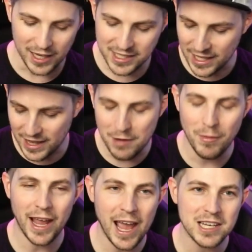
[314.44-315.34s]
said that in
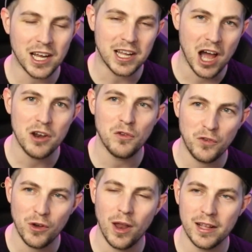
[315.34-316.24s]
my head, I kind of
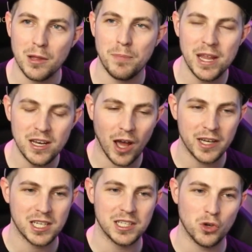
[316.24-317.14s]
feel like the
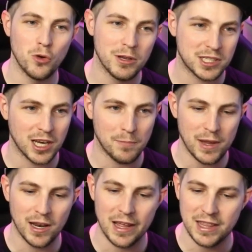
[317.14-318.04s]
P90 is almost going to
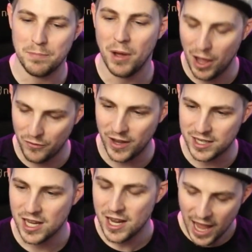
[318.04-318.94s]
be like the
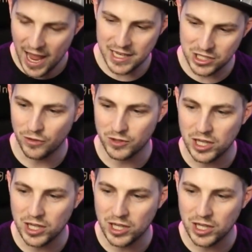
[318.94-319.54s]
perfect airsoft